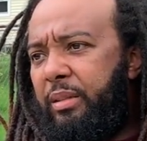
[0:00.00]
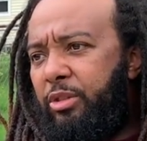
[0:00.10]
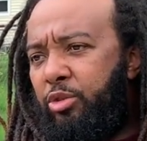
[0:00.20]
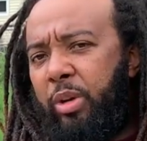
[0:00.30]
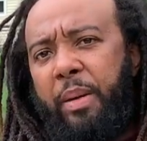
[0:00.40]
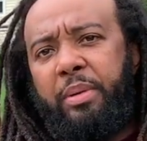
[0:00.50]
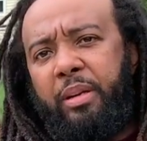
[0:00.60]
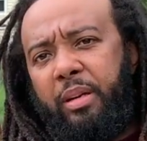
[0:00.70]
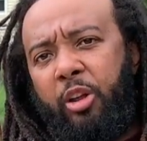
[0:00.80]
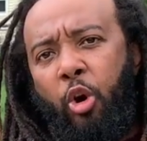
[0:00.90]
dropped the
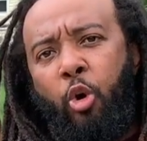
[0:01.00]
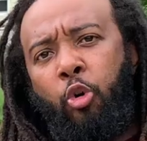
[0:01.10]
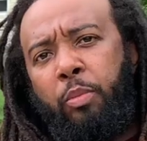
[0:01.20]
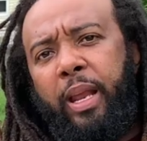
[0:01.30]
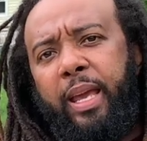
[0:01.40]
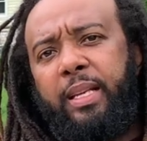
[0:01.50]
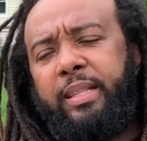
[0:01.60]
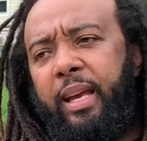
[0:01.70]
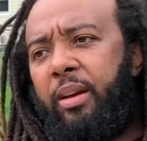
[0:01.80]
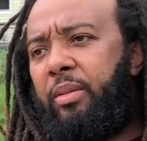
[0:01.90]
old blades
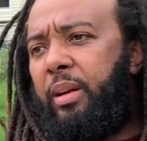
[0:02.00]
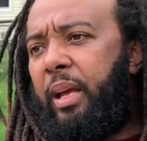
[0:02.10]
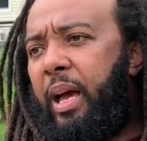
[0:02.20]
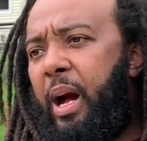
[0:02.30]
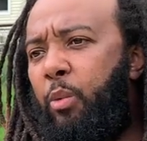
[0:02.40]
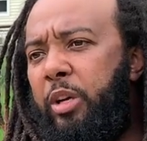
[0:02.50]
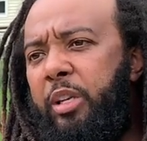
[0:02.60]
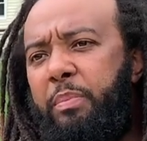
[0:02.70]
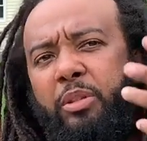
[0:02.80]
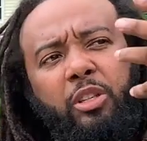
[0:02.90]
down. I went to
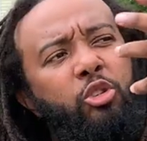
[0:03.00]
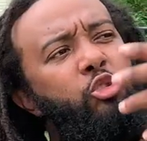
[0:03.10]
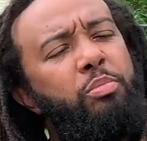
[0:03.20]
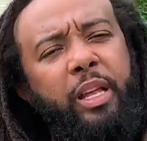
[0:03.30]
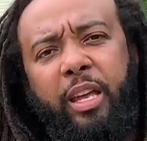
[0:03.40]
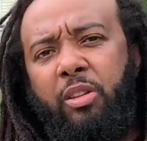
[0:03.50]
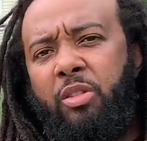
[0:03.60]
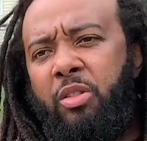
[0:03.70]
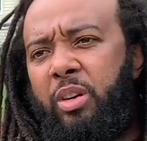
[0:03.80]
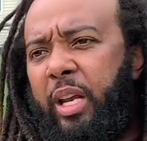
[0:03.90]
put the new blade
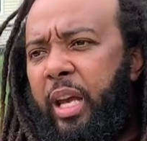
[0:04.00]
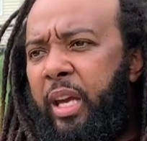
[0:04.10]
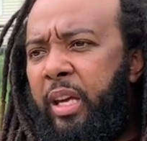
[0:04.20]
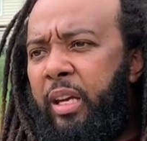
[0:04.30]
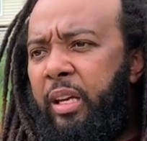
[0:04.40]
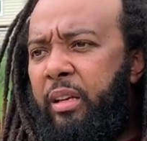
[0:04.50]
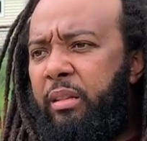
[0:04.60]
on, and